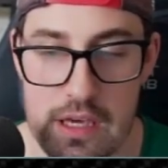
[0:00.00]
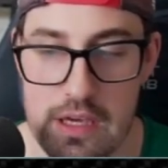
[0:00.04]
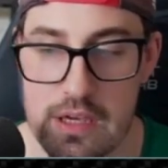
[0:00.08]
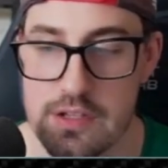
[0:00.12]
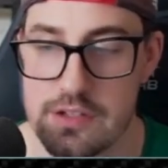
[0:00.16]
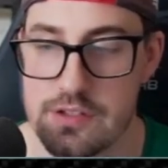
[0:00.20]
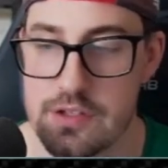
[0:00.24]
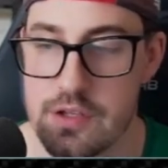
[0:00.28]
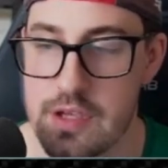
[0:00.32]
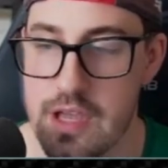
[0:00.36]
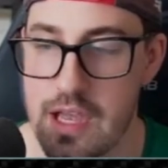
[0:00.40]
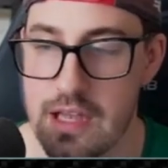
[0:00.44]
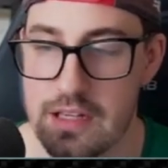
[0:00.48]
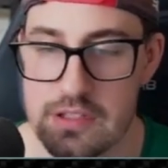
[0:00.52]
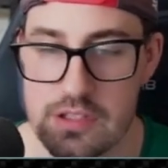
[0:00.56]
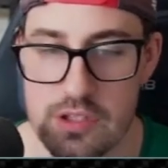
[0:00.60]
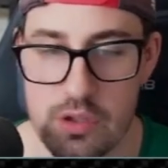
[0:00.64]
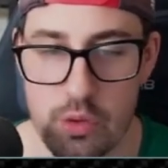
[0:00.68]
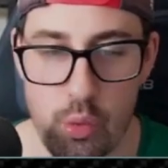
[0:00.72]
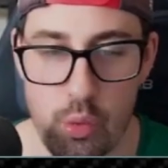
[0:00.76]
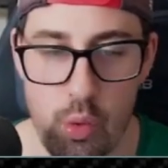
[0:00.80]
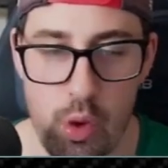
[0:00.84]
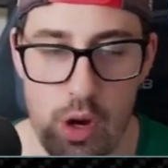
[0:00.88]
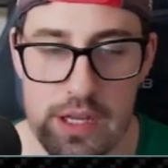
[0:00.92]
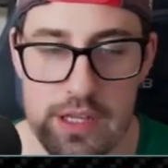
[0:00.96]
So you got
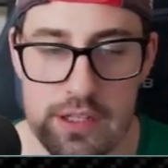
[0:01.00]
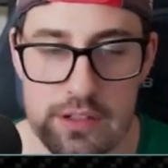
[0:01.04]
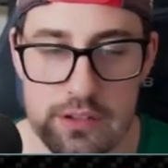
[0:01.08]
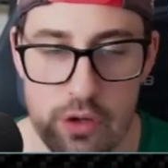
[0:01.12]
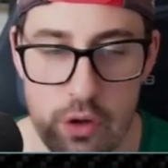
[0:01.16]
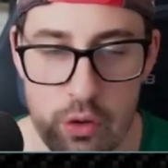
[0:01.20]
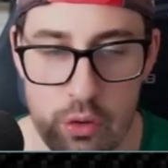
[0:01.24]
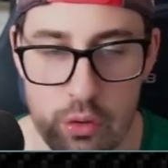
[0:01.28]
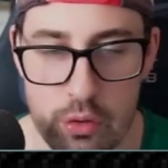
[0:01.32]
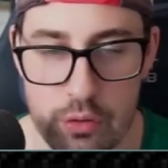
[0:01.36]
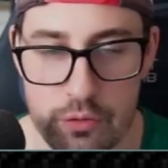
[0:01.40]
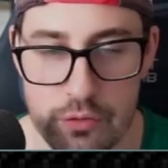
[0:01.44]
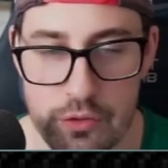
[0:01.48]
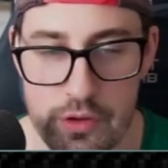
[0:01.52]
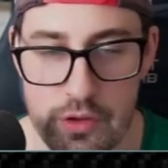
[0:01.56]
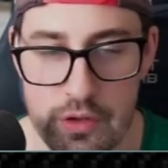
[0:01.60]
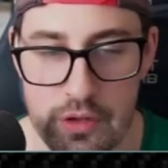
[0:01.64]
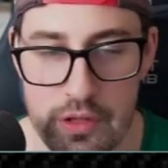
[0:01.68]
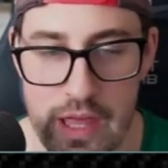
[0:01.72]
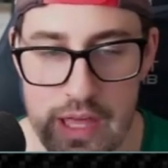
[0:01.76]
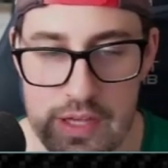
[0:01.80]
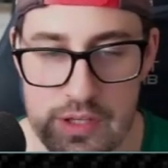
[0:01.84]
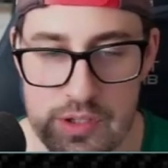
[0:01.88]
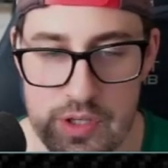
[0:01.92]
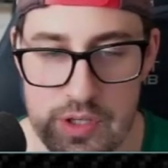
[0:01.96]
20 total for the
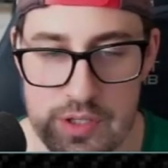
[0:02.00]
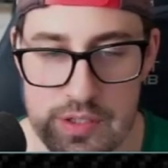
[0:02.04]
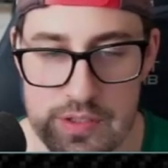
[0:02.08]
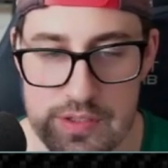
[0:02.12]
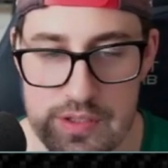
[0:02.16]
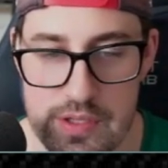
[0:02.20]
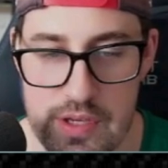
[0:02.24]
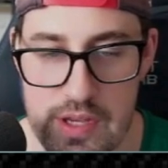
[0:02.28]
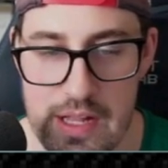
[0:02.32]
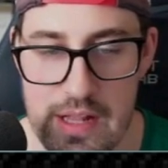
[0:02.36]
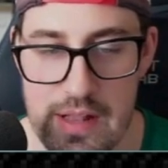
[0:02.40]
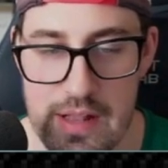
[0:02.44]
Legends.